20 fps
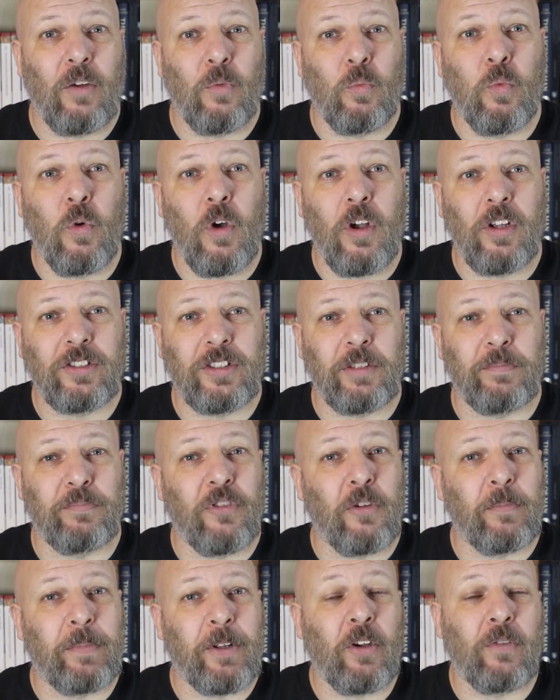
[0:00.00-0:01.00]
whilst it
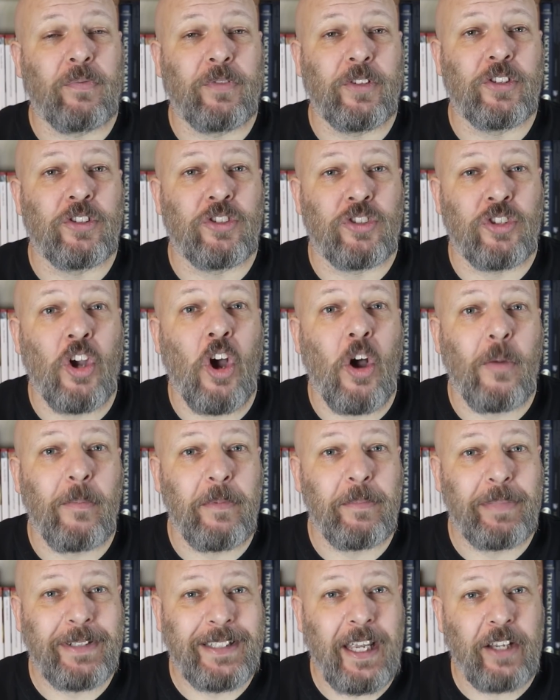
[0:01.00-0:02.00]
probably offered
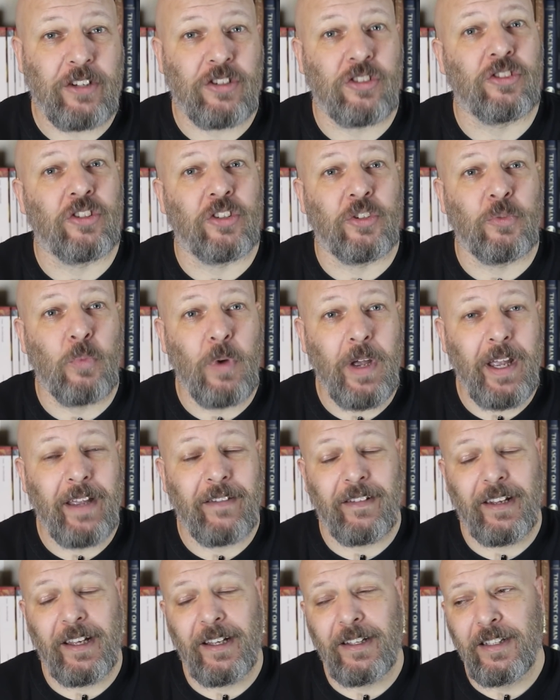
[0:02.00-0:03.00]
charm and protection to the
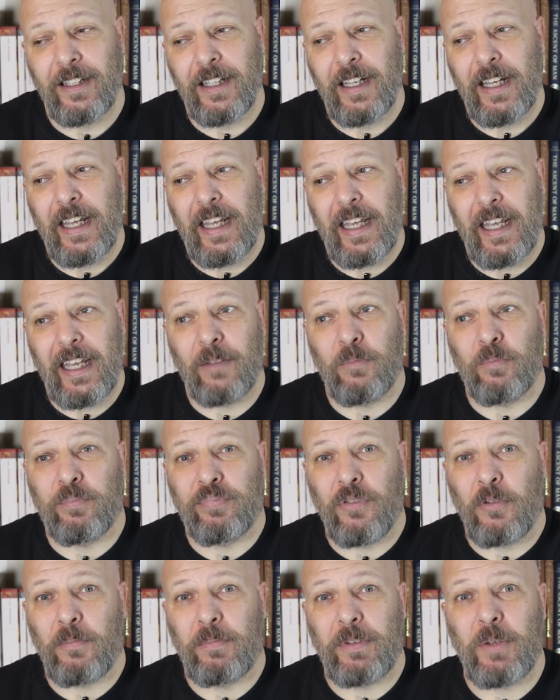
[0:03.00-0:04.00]
wearer, it
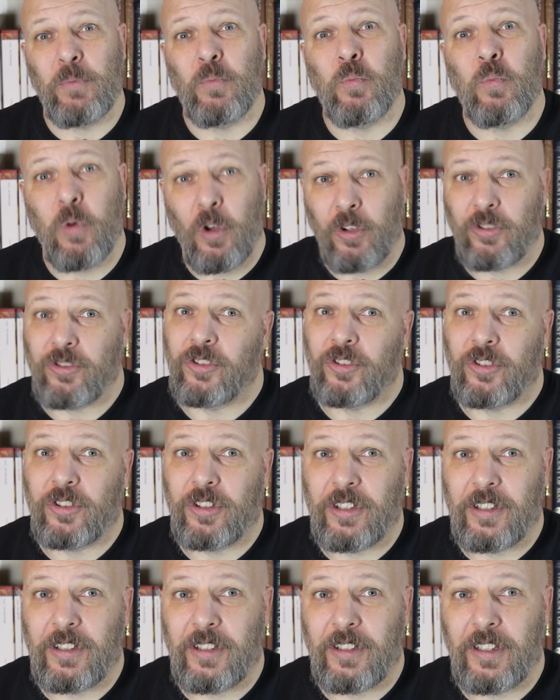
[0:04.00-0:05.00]
probably wasn't
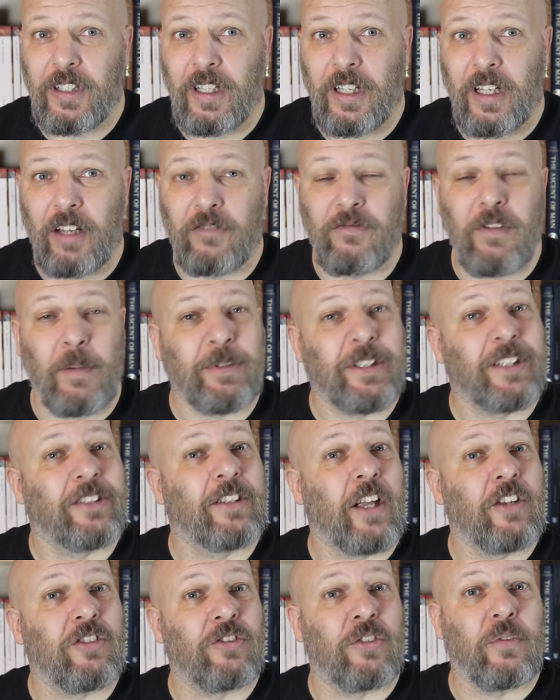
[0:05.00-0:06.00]
a
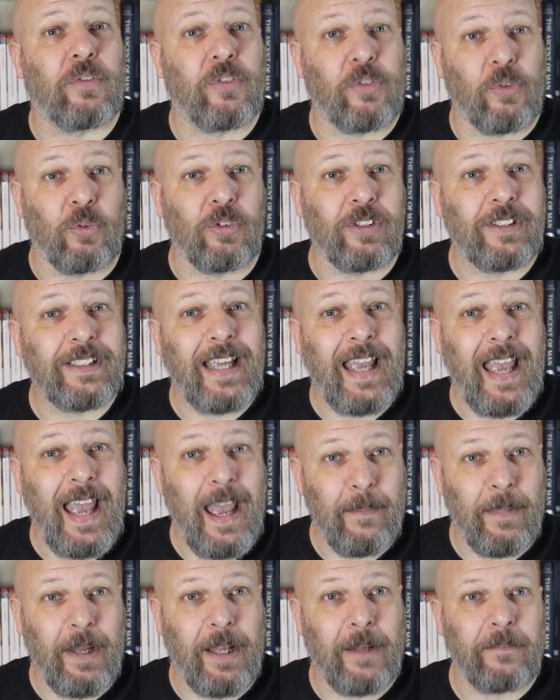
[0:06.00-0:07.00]
representation of Thor's
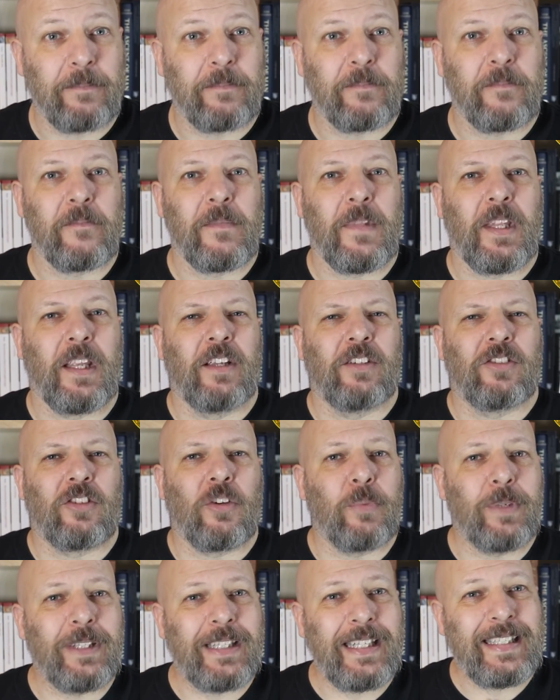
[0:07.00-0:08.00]
hammer.
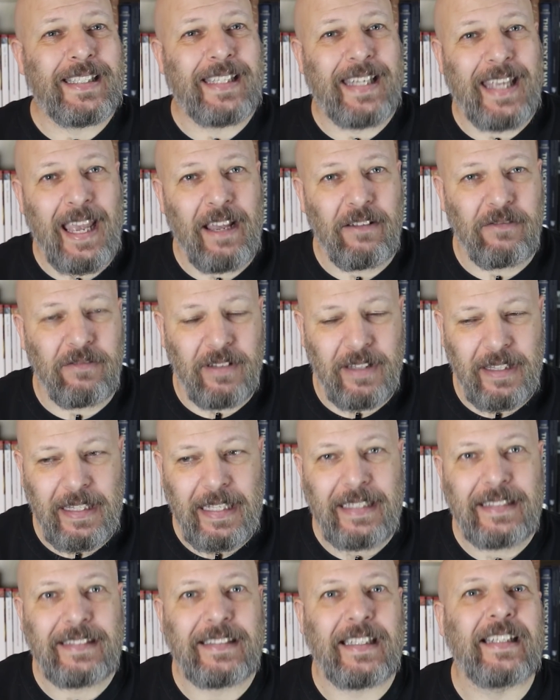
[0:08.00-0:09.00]
So, if we discount
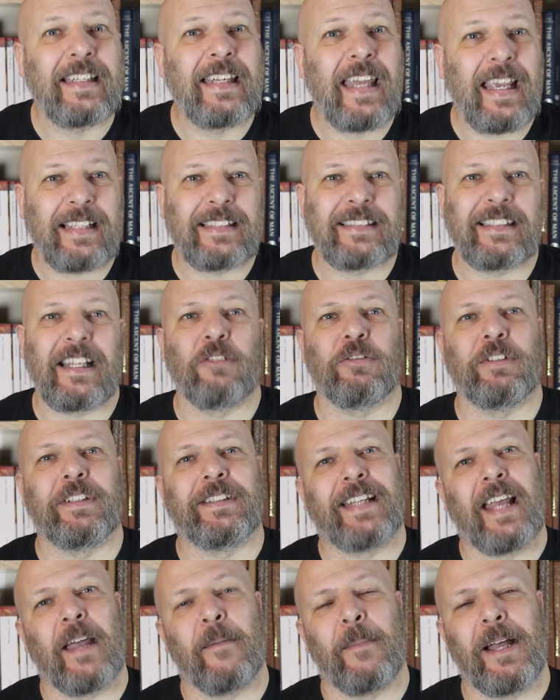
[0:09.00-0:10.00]
this, the next
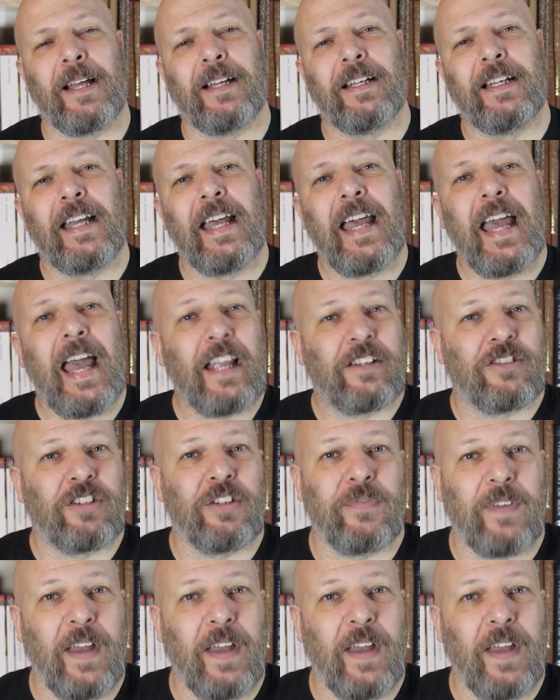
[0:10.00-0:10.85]
oldest hammer actually